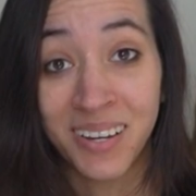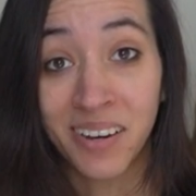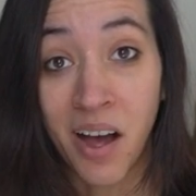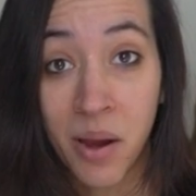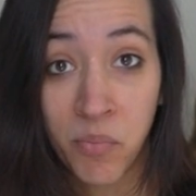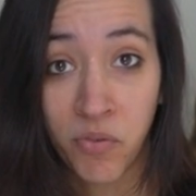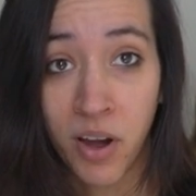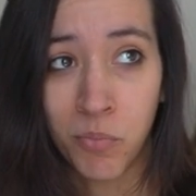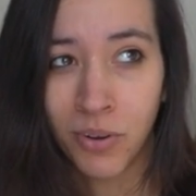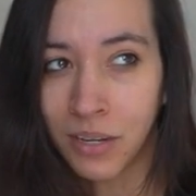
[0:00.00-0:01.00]
time
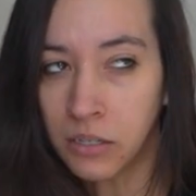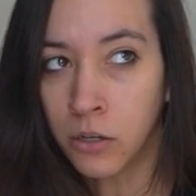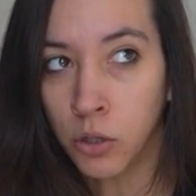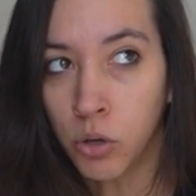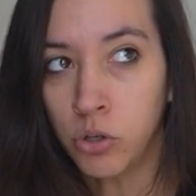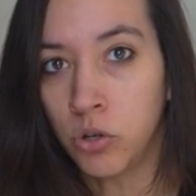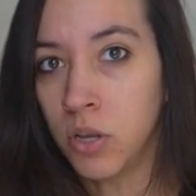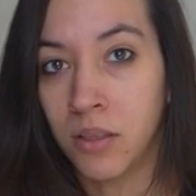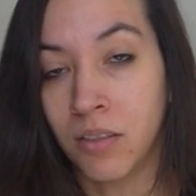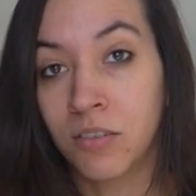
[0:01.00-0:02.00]
frame, or at least close to
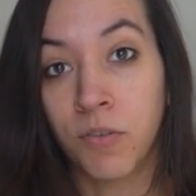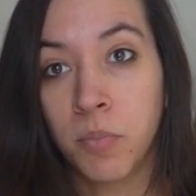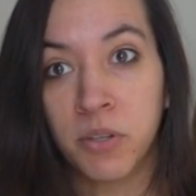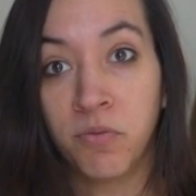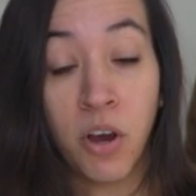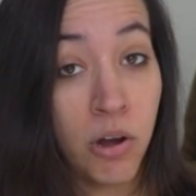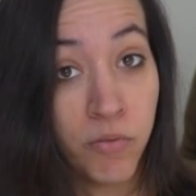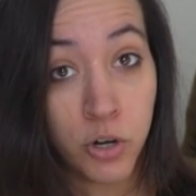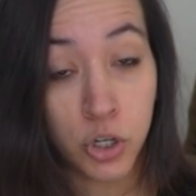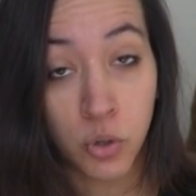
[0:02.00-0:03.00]
that. This film is very,
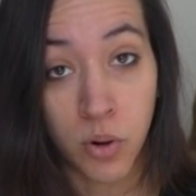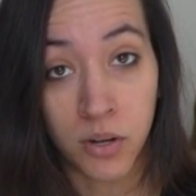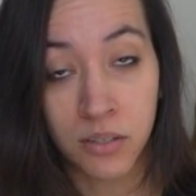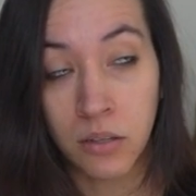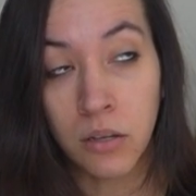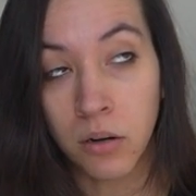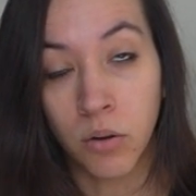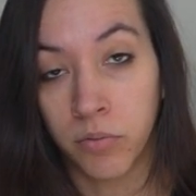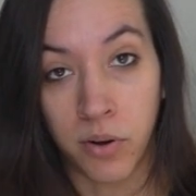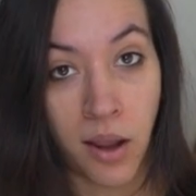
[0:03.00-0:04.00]
very short. It's a little
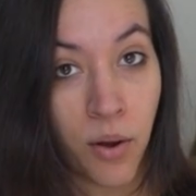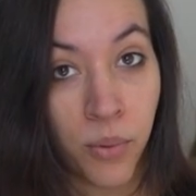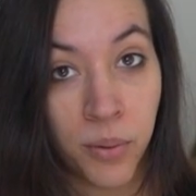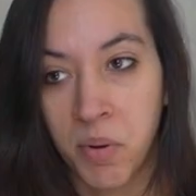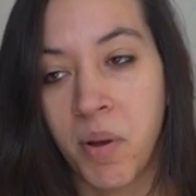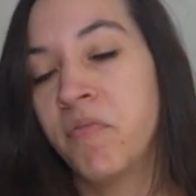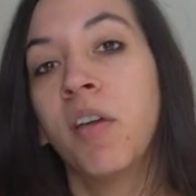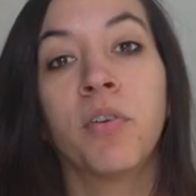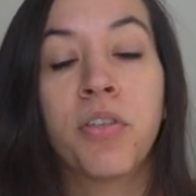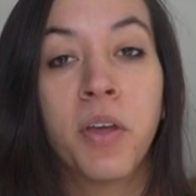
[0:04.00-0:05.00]
over an hour. But my
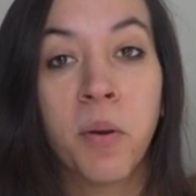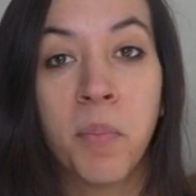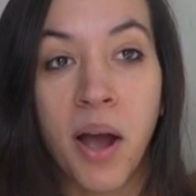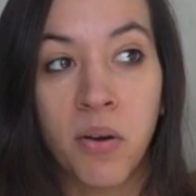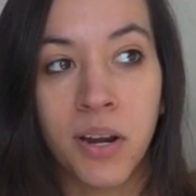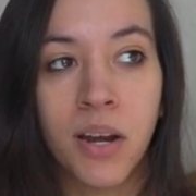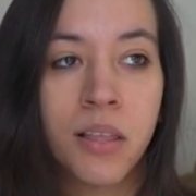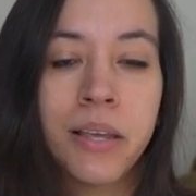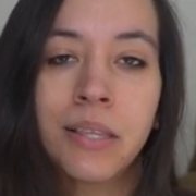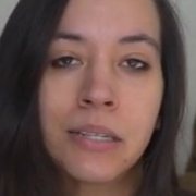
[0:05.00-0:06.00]
favorite thing about it, and I
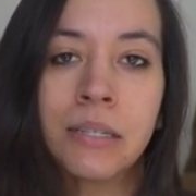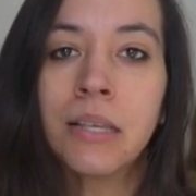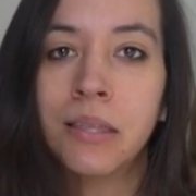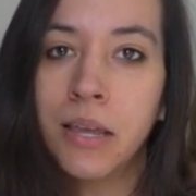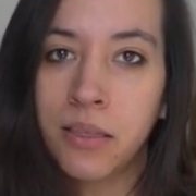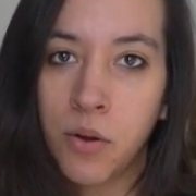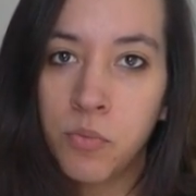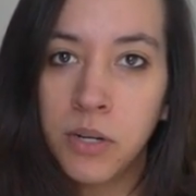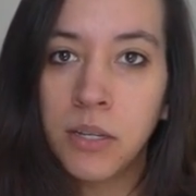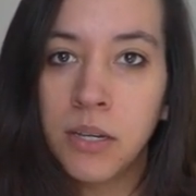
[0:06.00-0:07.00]
think this is the thing that
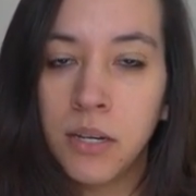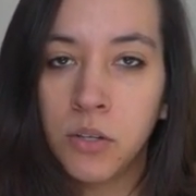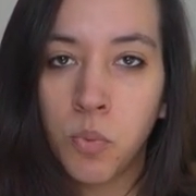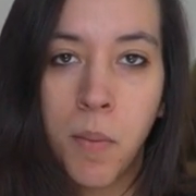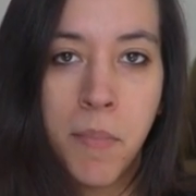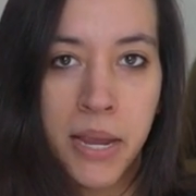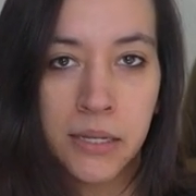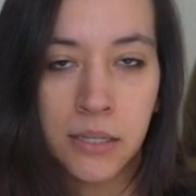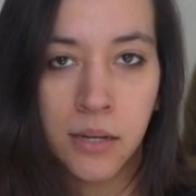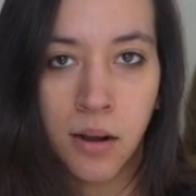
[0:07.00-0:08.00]
really is what
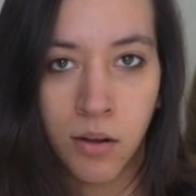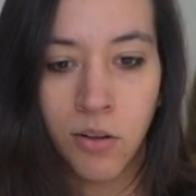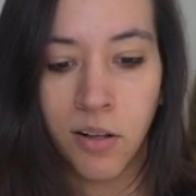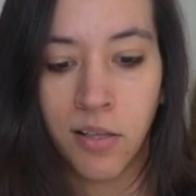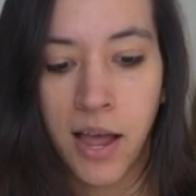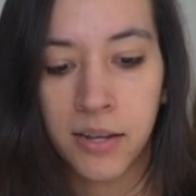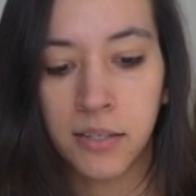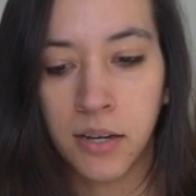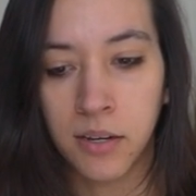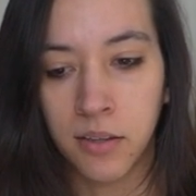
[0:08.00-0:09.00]
makes it a cult
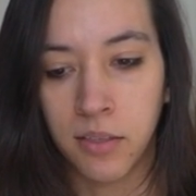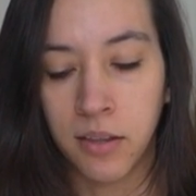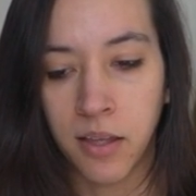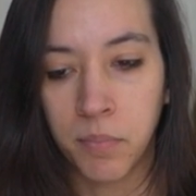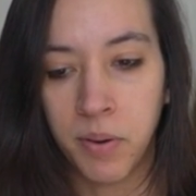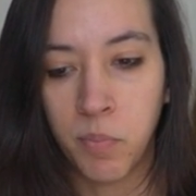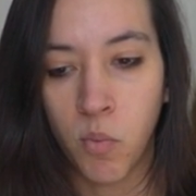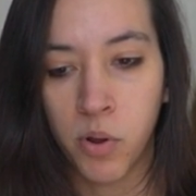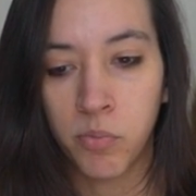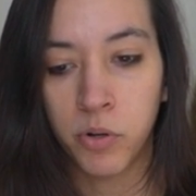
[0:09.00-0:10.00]
classic and the thing that people
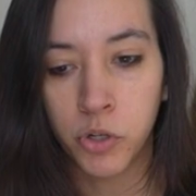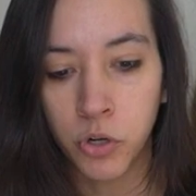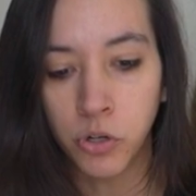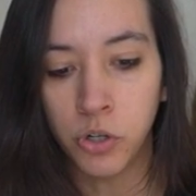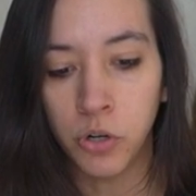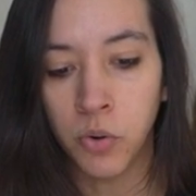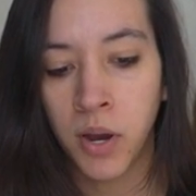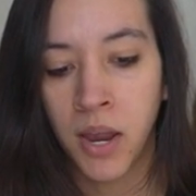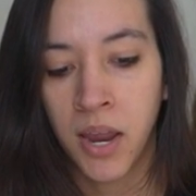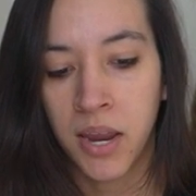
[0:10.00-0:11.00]
want to return to,
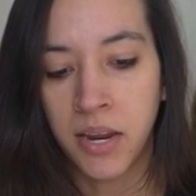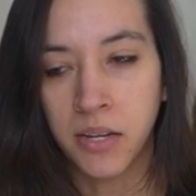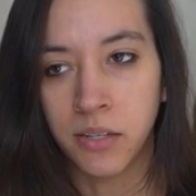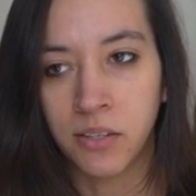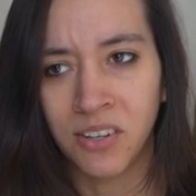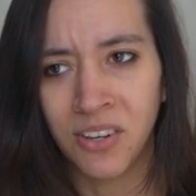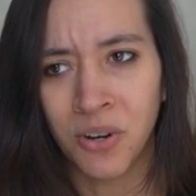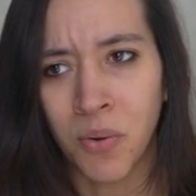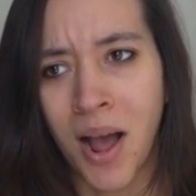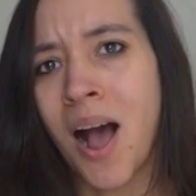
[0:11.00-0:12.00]
is, you
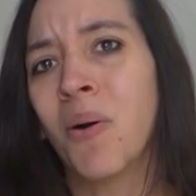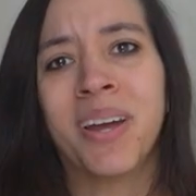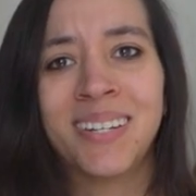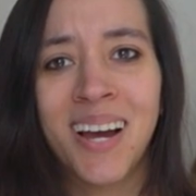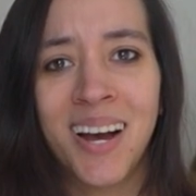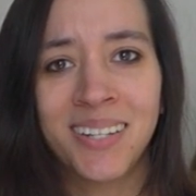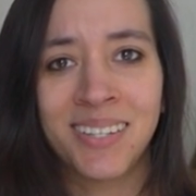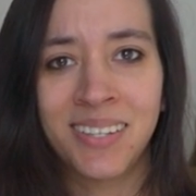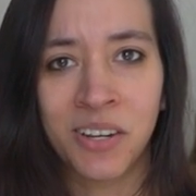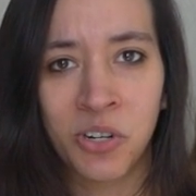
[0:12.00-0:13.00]
know, how it
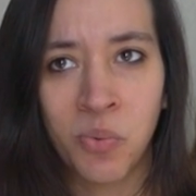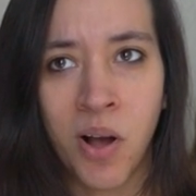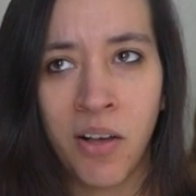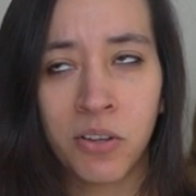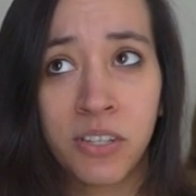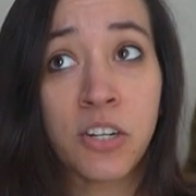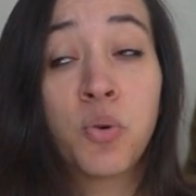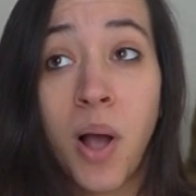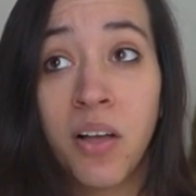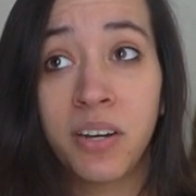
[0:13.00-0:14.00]
ties
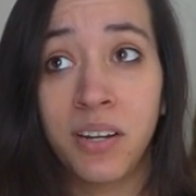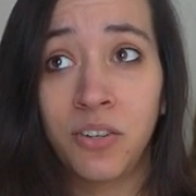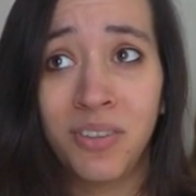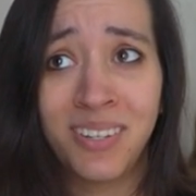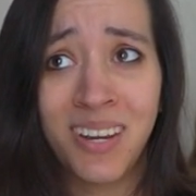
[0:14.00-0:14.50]
sexuality into the